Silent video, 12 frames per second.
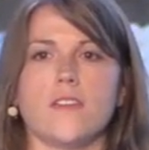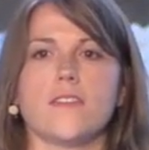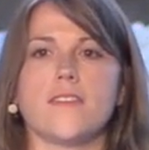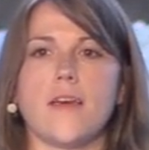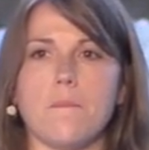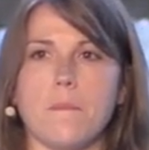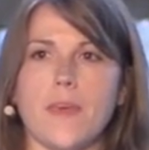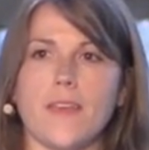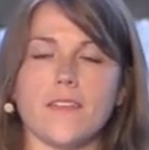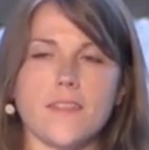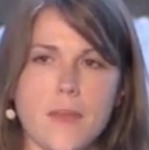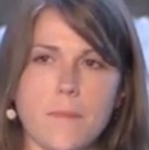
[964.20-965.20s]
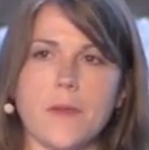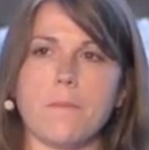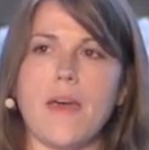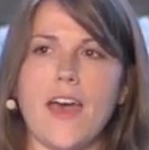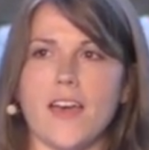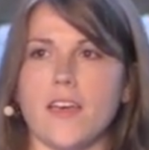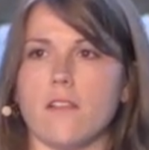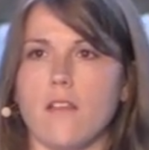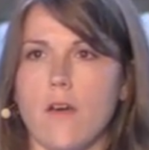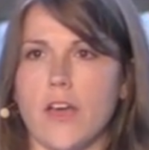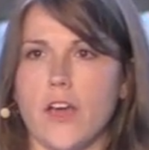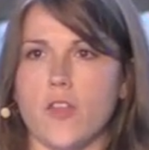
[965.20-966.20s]
stepping back and
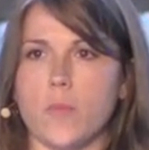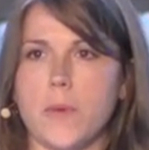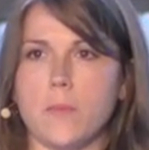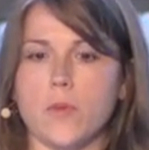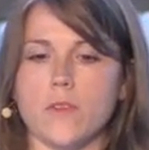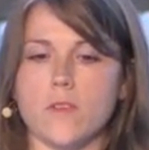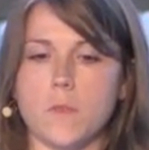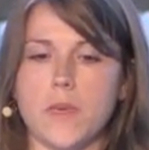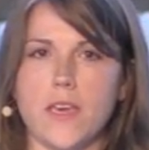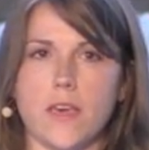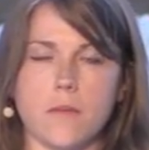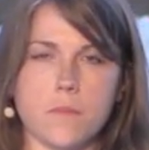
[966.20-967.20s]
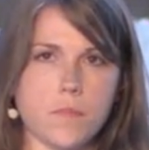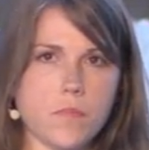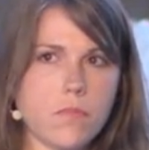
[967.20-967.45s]
allowing other people to speak